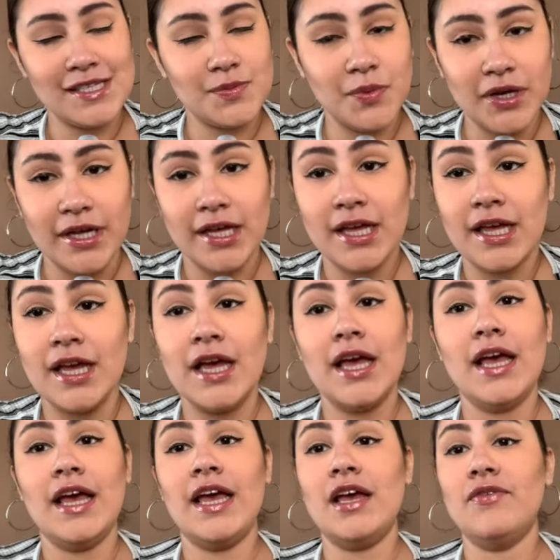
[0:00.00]
But
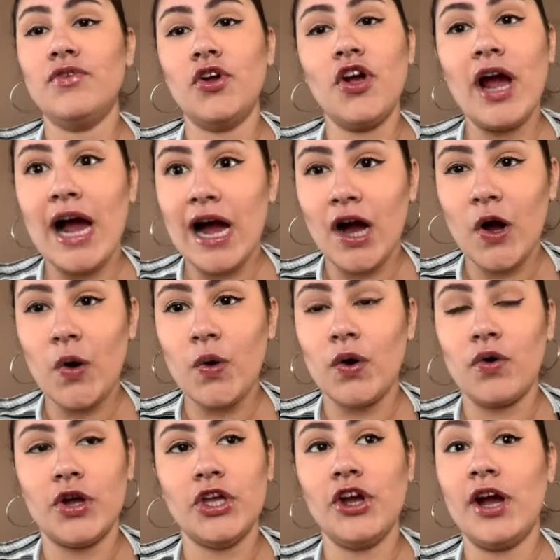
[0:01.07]
if you're out or
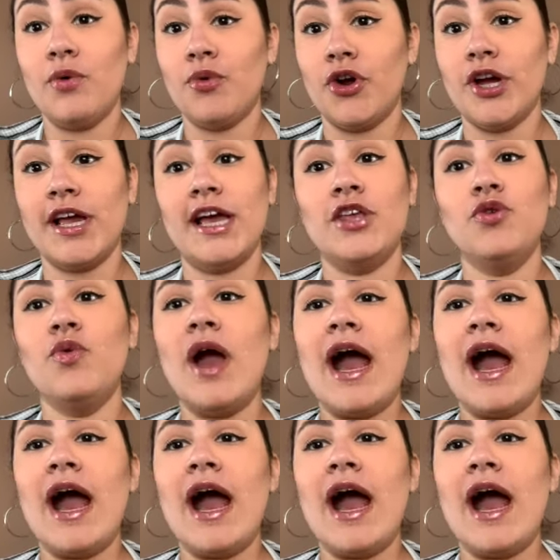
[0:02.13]
you're at work and you